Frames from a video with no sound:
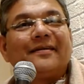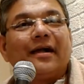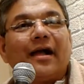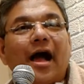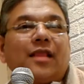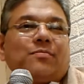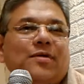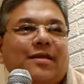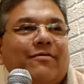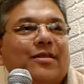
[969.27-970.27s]

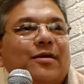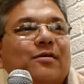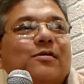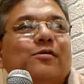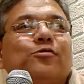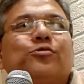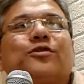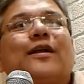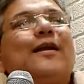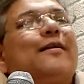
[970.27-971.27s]
Atmanivedana. You
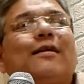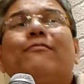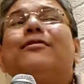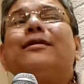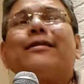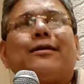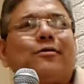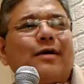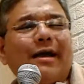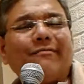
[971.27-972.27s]
surrender everything that
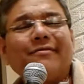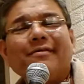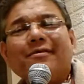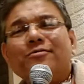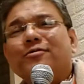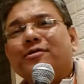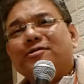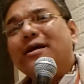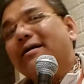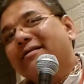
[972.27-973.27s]
you have to
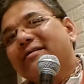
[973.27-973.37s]
Krishna.